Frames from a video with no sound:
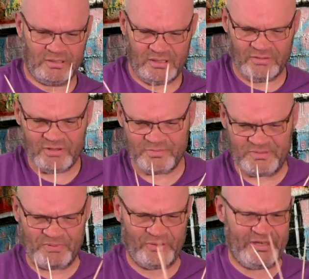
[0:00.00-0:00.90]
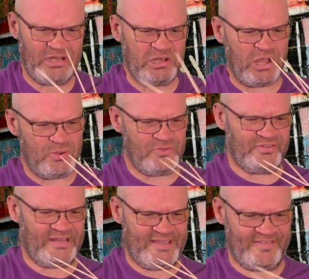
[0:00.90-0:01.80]
I'm going to be putting loads
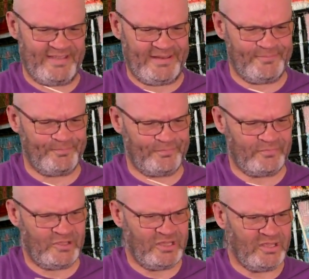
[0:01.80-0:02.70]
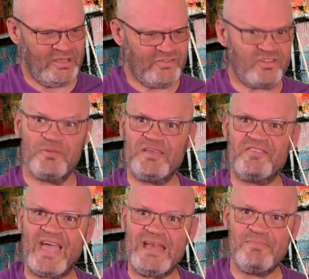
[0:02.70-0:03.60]
of these in. It's going to be a
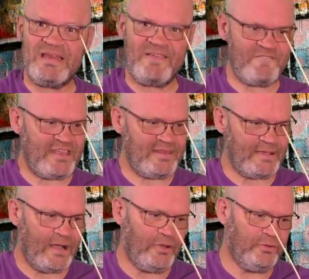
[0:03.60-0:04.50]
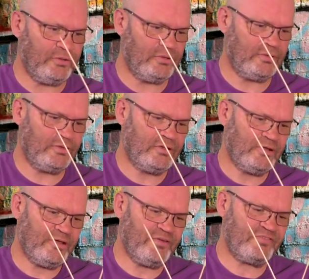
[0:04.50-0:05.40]
10-minute video
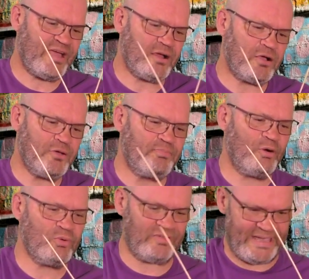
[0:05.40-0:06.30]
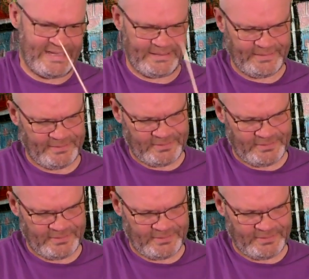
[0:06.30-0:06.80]
of Tangobaldy